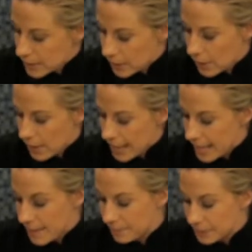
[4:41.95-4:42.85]
to go ahead
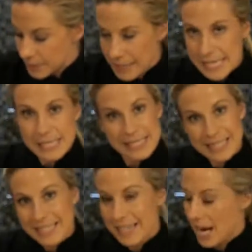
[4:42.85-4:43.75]
and place the
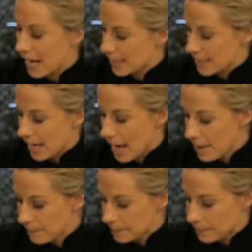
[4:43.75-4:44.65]
lid on
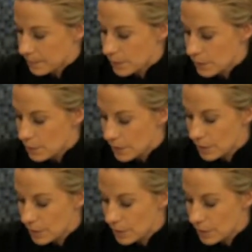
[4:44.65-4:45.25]
top so that